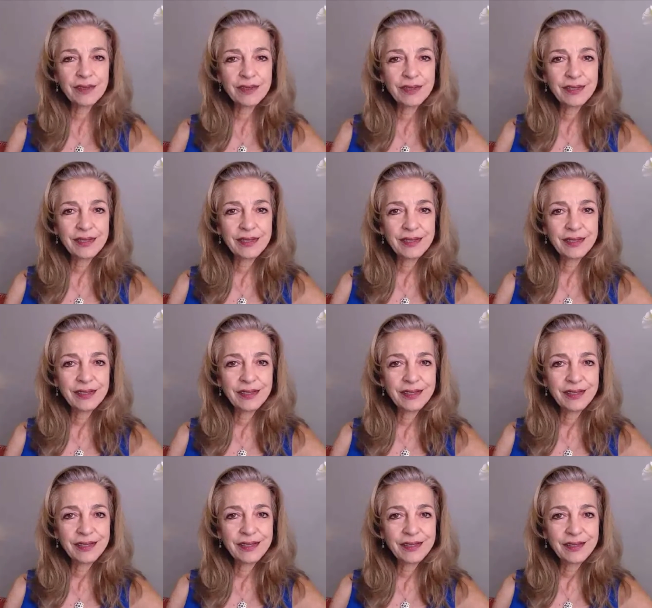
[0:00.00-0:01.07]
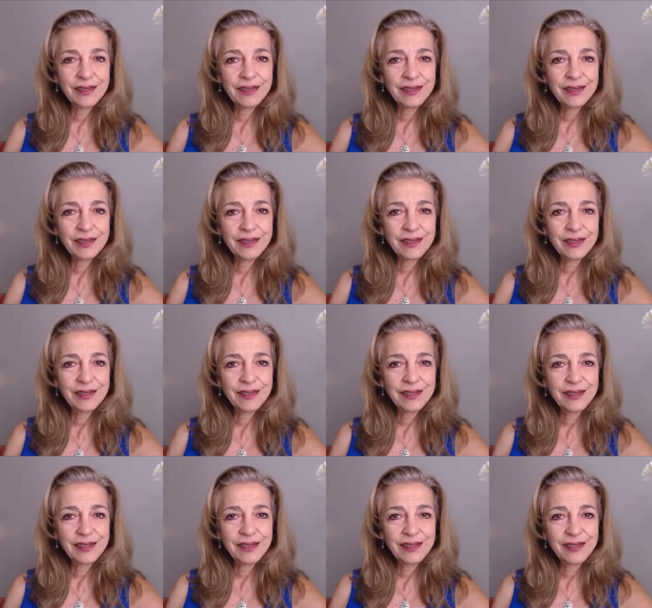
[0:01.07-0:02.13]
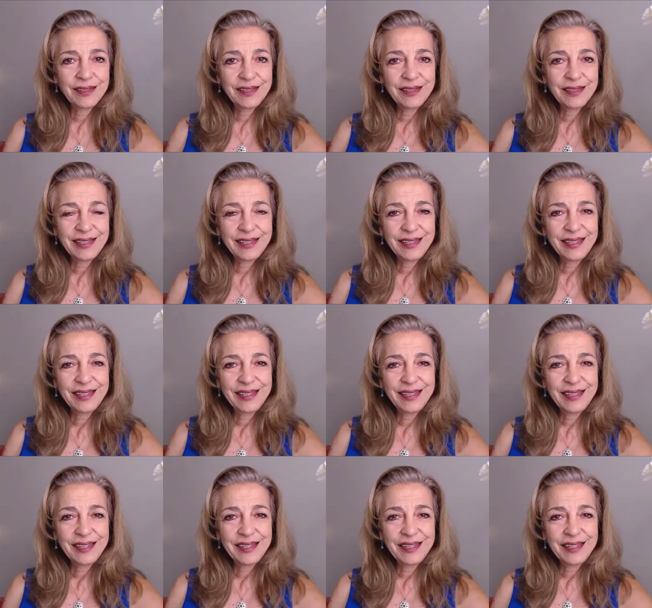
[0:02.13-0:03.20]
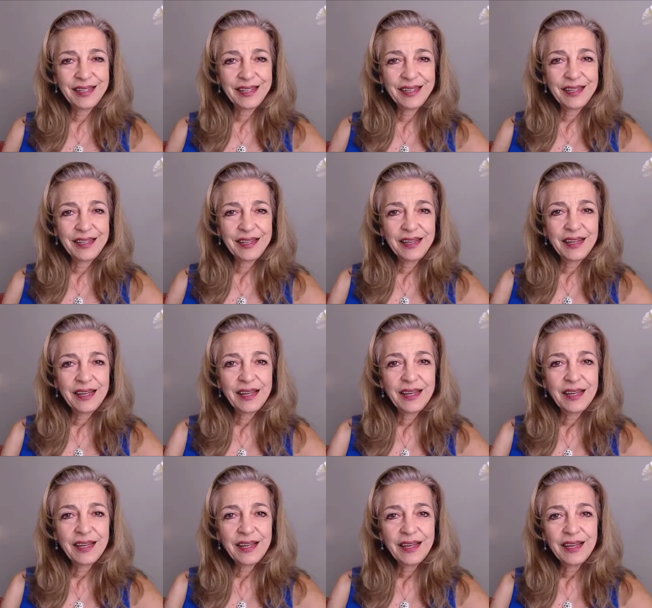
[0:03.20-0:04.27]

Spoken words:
[no speech]